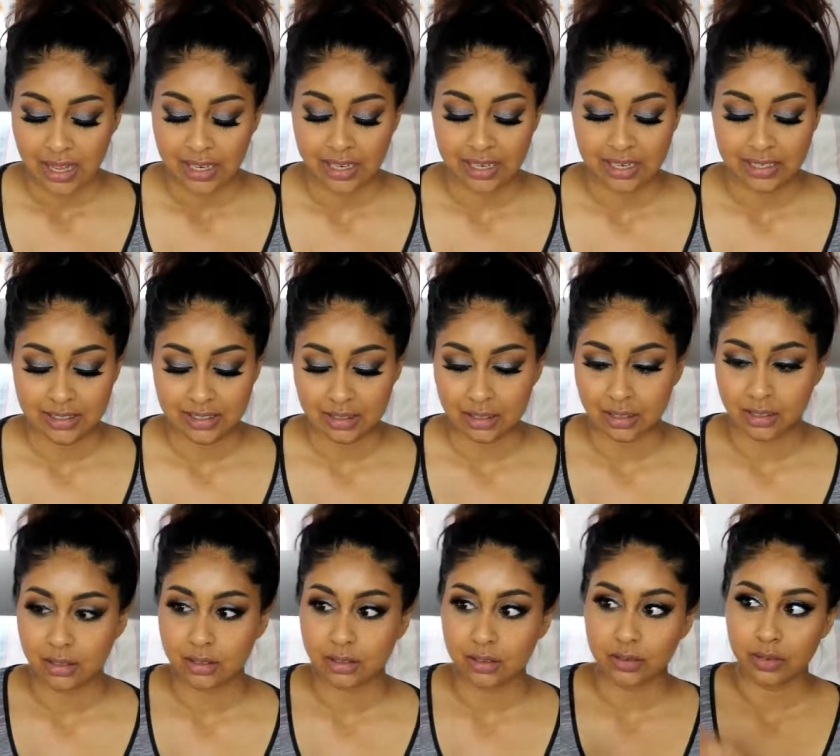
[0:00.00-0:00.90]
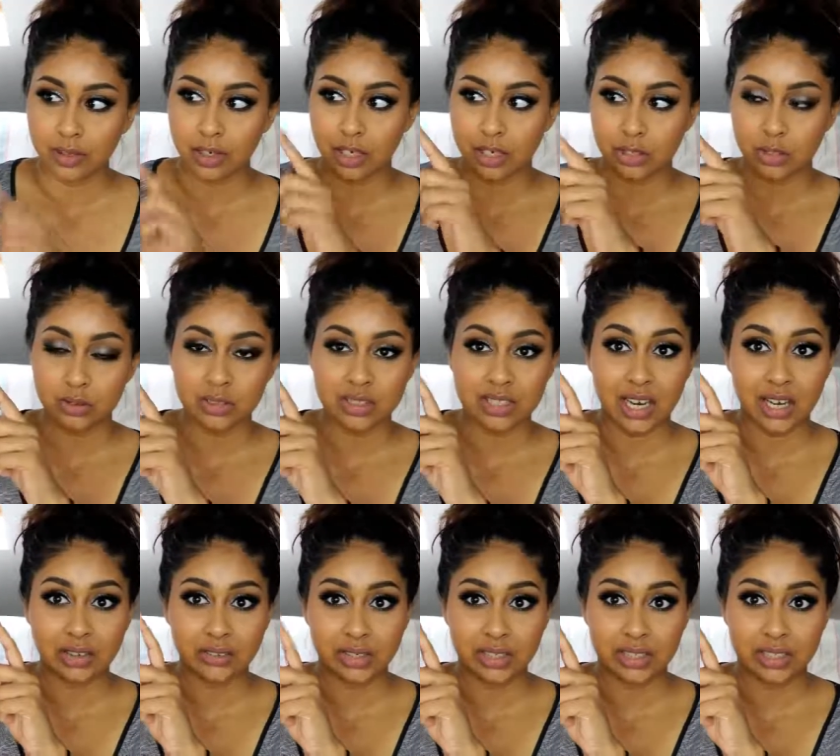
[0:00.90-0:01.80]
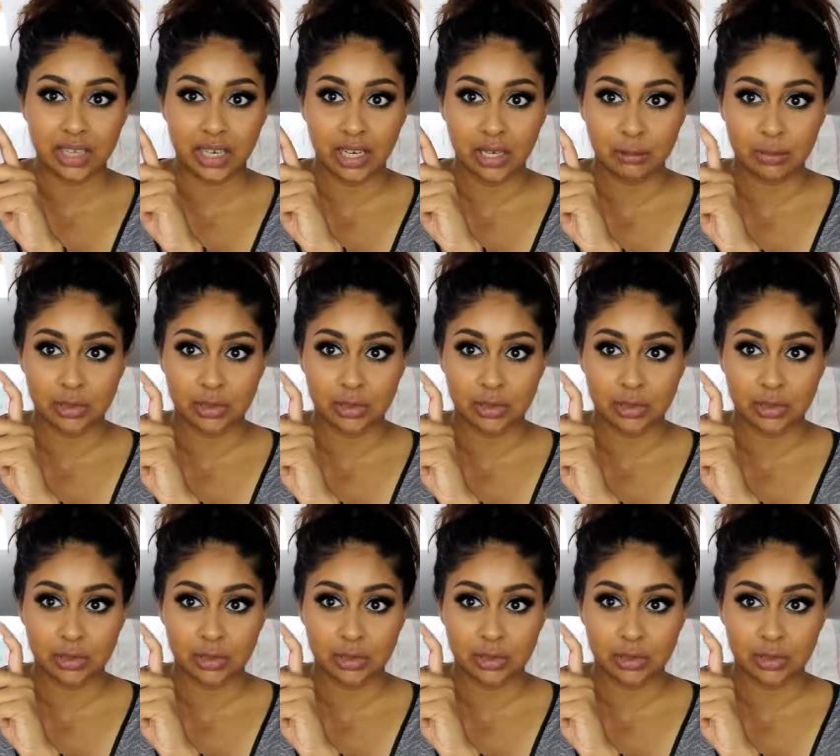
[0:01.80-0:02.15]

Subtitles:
and I use it every day,